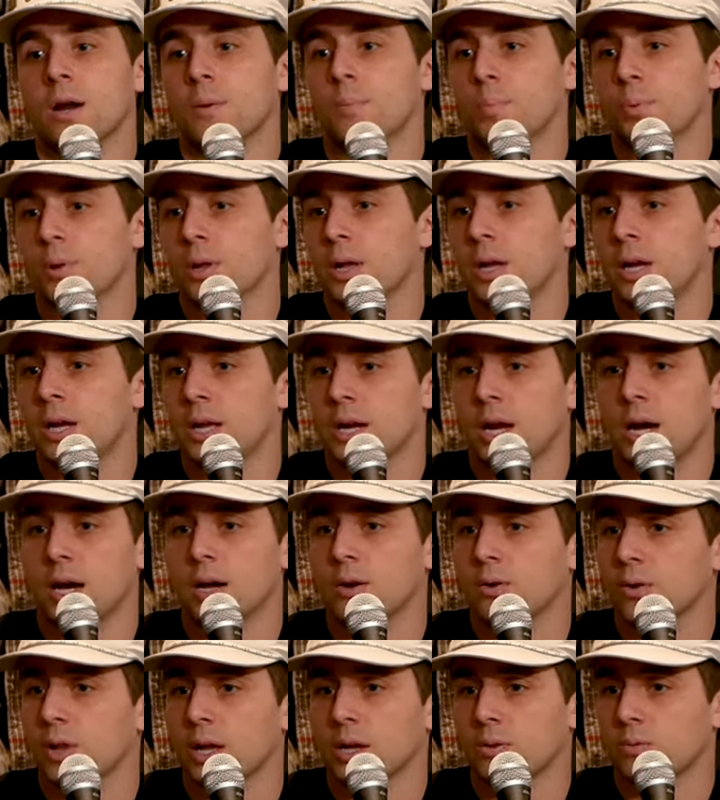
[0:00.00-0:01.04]
to play and how
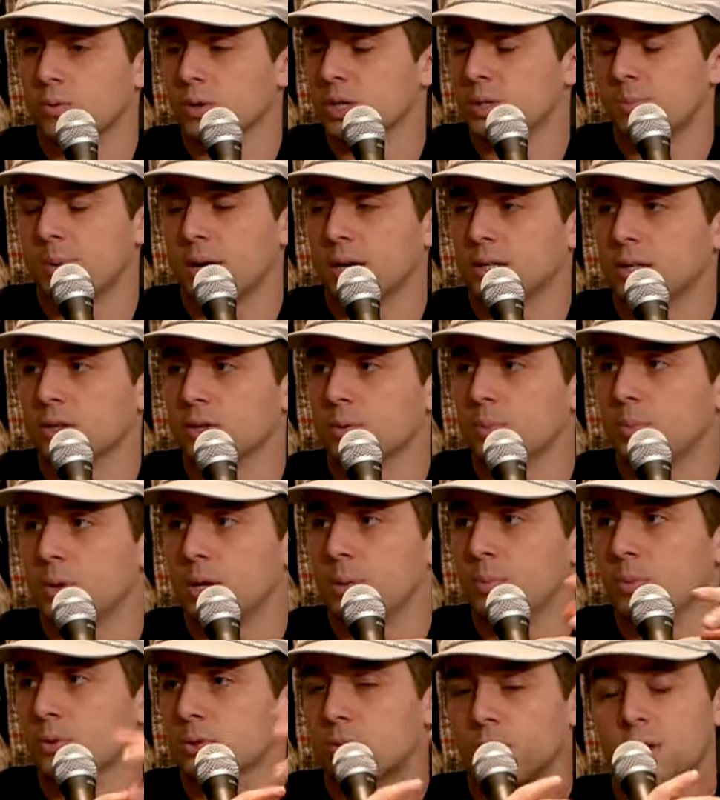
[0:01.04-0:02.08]
to like respect other
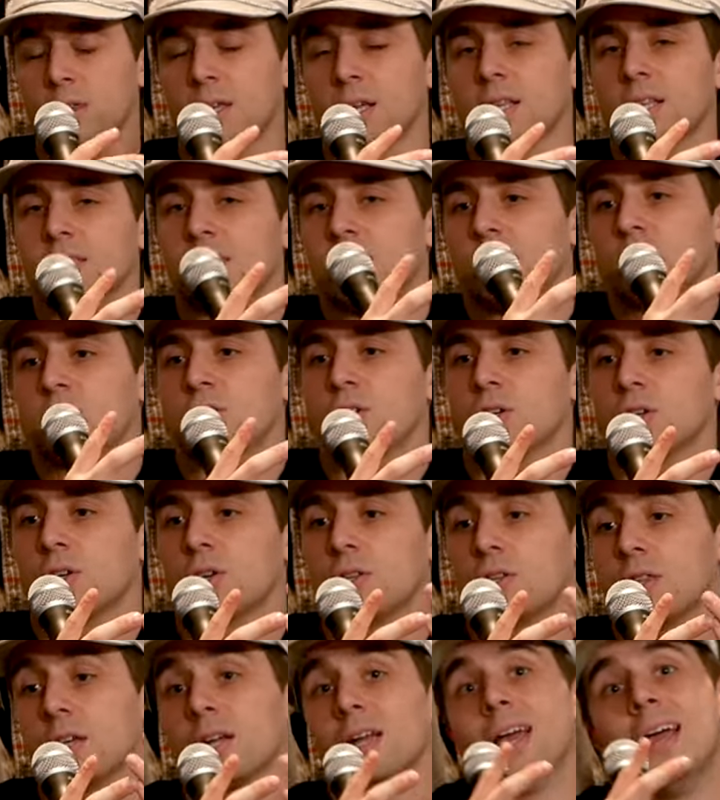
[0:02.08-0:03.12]
people. So I think that's actually a
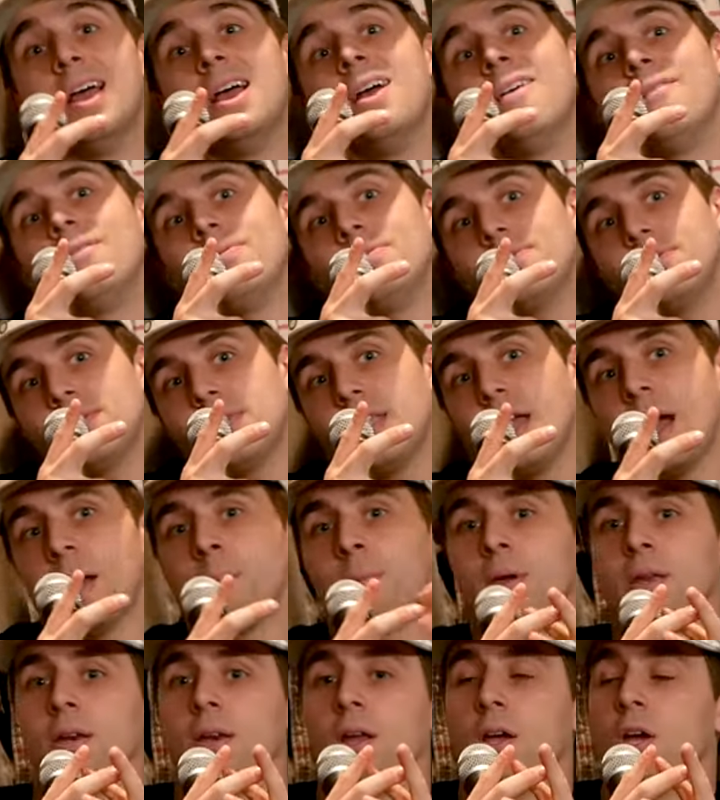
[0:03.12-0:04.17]
good thing. Yeah,
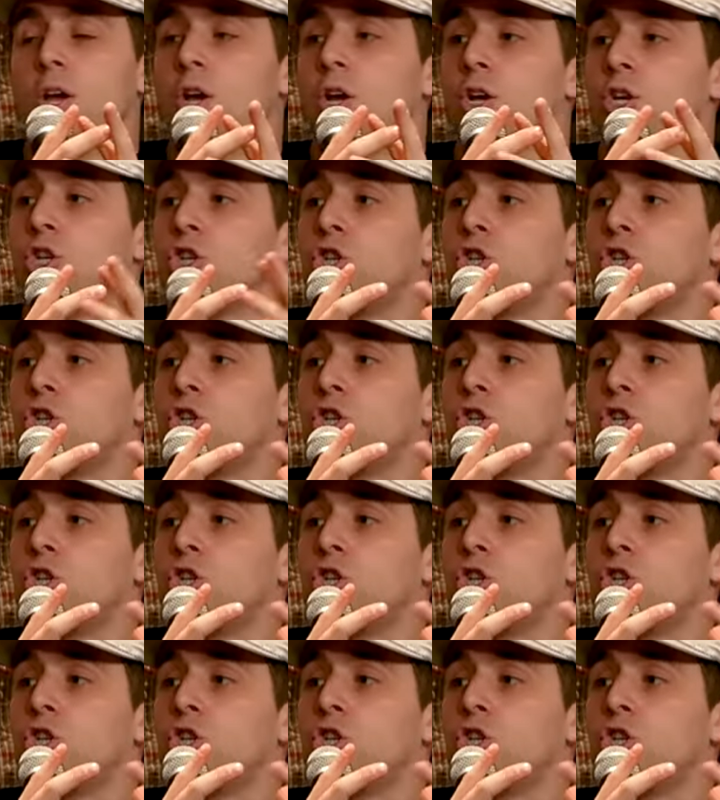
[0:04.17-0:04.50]
but today the